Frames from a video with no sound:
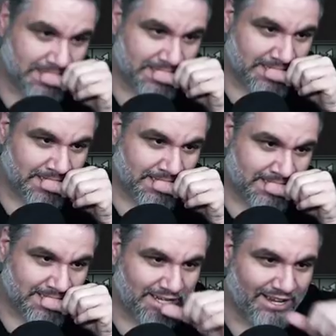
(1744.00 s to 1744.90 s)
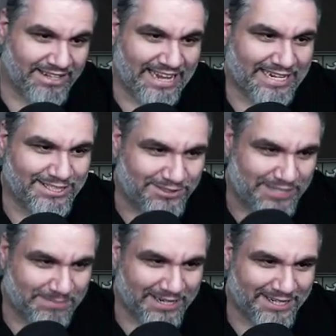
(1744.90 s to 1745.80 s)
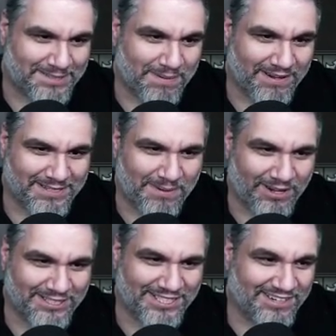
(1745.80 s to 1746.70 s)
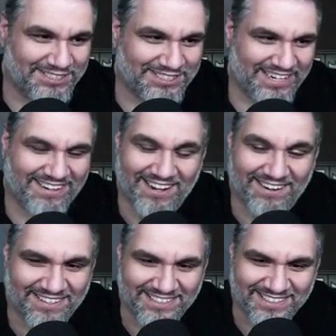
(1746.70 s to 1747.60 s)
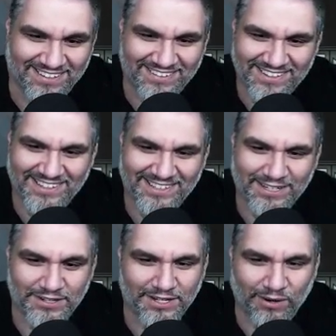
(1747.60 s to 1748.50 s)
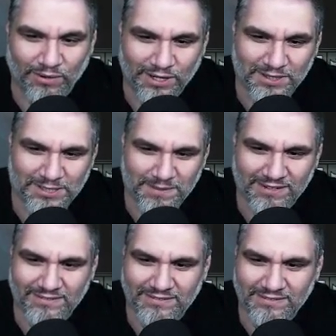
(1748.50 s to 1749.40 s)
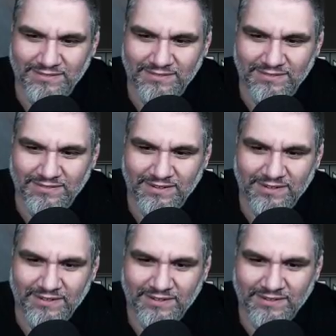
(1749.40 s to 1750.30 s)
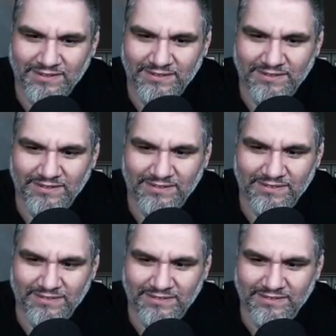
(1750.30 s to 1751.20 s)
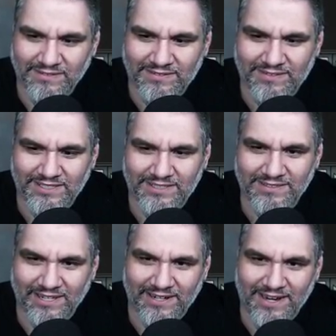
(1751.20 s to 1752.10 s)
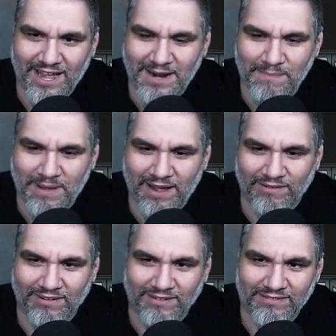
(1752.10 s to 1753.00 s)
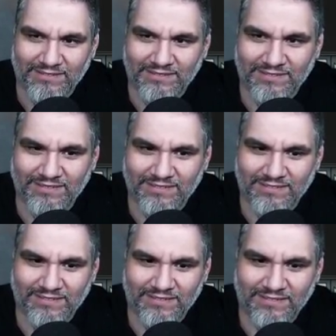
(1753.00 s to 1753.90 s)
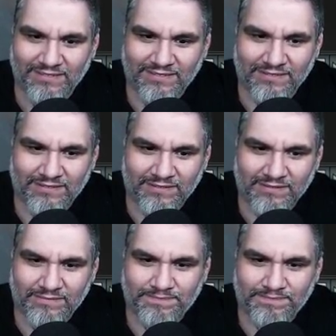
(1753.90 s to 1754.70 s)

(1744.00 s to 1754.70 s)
better. You hit lands, you're top decking spells. Am I watching the right channel? I don't think so. You think Hornet Queen's better? No, you're right. Just smash him for a million. This dude's got nine power. Kill their library.